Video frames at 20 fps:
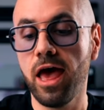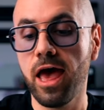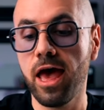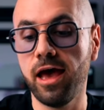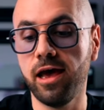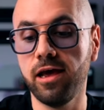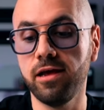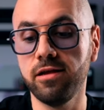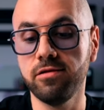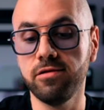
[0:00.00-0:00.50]

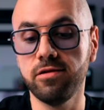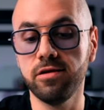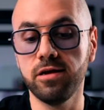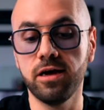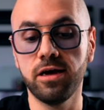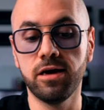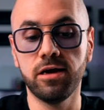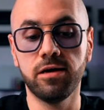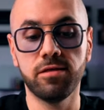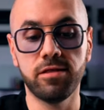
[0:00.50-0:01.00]
and
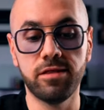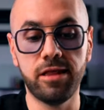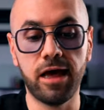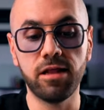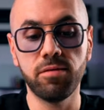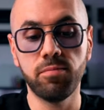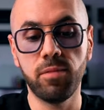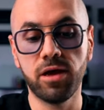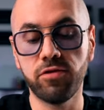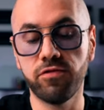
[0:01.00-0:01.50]
uh,
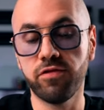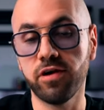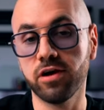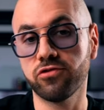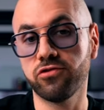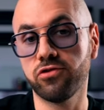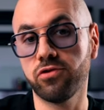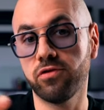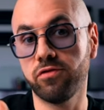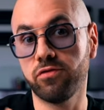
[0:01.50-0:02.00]
that
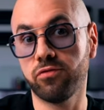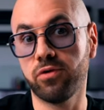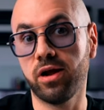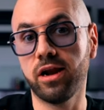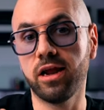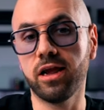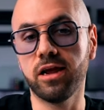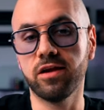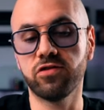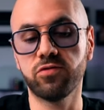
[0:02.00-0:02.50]
manufacturer of
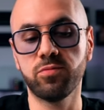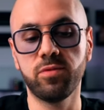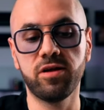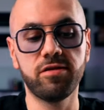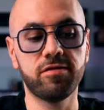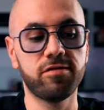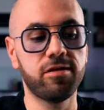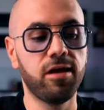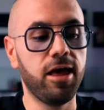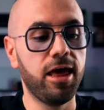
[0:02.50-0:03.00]
writing
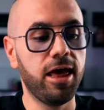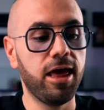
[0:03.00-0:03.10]
instruments